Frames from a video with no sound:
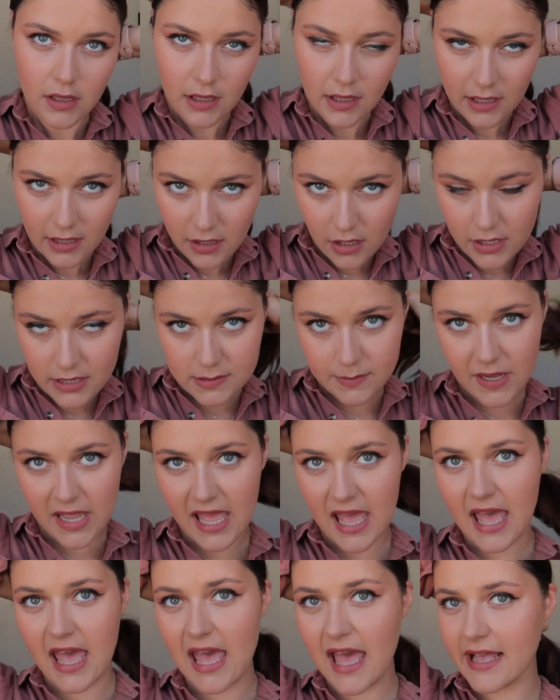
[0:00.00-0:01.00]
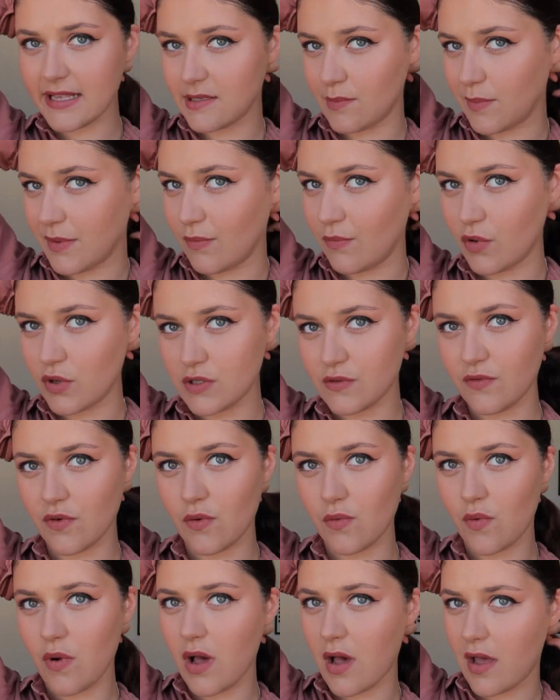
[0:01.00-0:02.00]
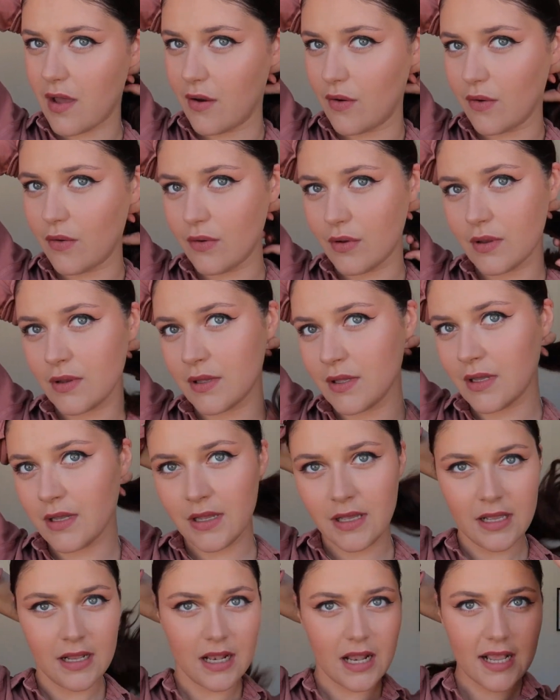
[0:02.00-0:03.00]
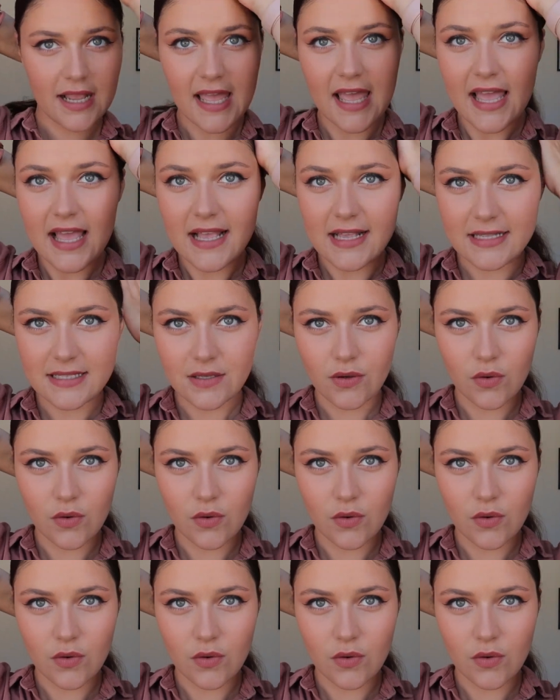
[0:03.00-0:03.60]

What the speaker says: And because my hair hasn't been washed for a while, like it is